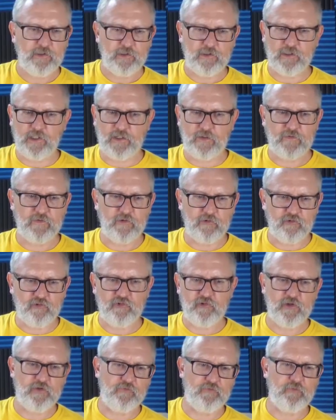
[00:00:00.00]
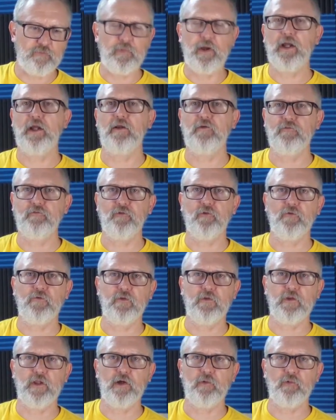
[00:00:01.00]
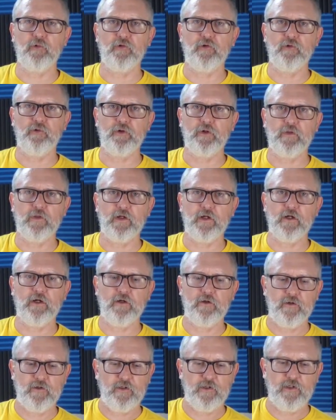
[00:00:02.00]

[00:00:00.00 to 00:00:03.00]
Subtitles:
like the shift back and forth that they were doing there,